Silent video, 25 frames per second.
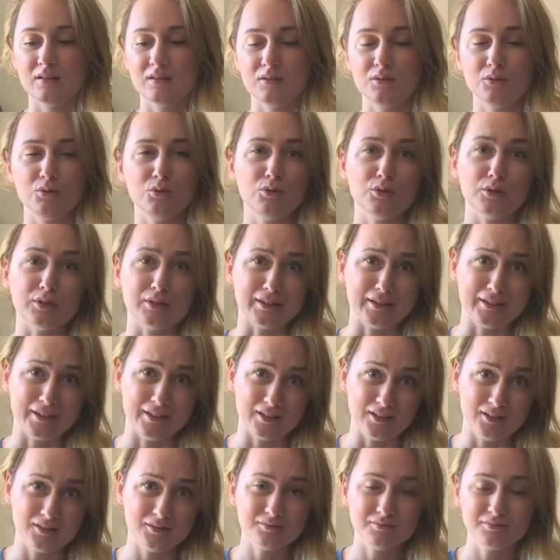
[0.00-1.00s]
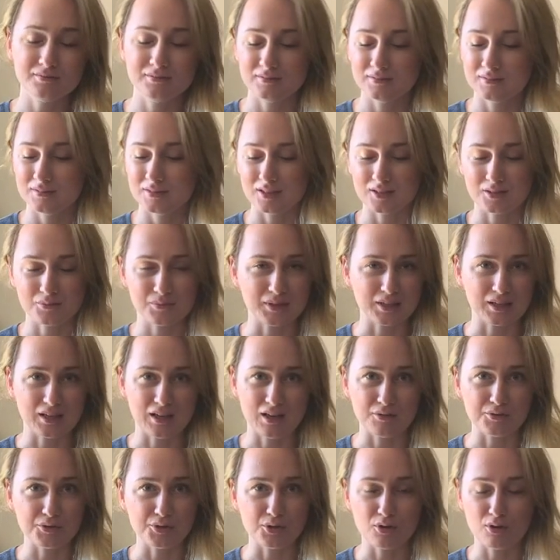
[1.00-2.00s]
or the heel, doesn't matter
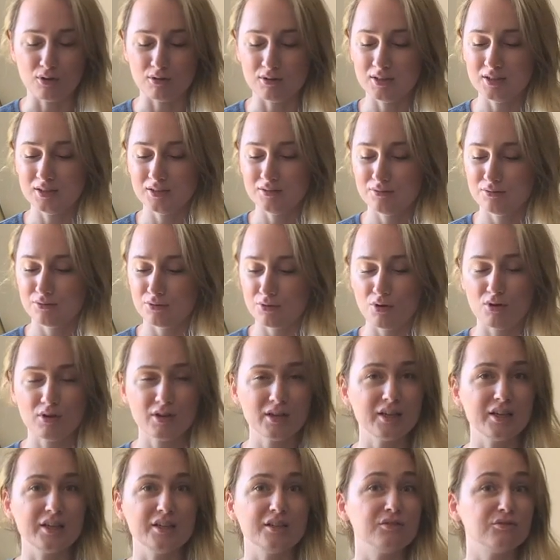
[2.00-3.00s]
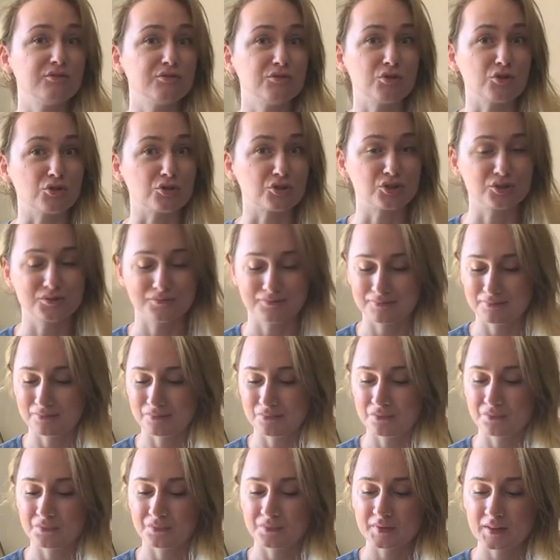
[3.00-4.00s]
how you call it, frog, heel, froge.
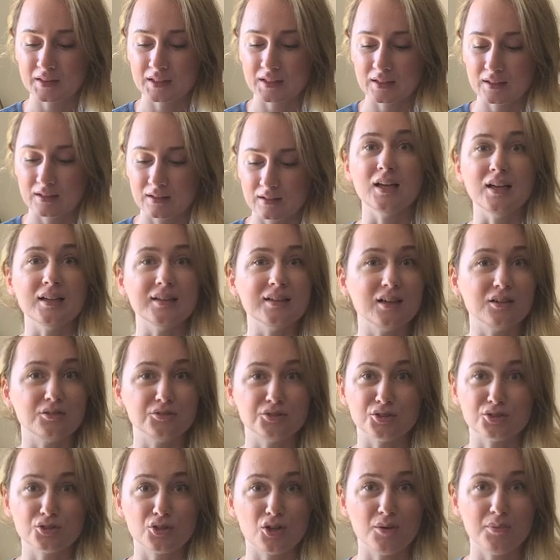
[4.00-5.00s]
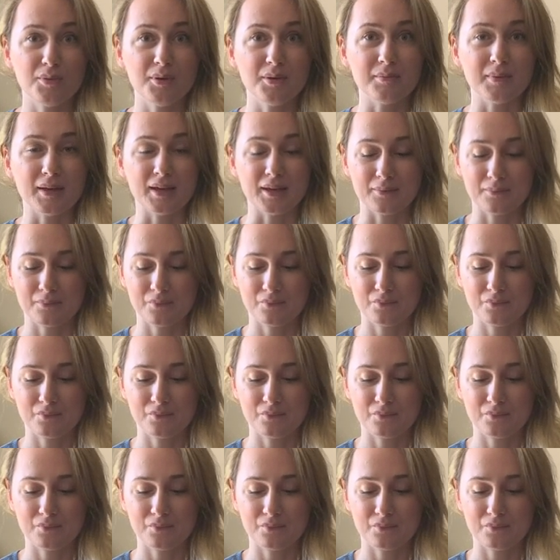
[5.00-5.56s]
And now just copy me.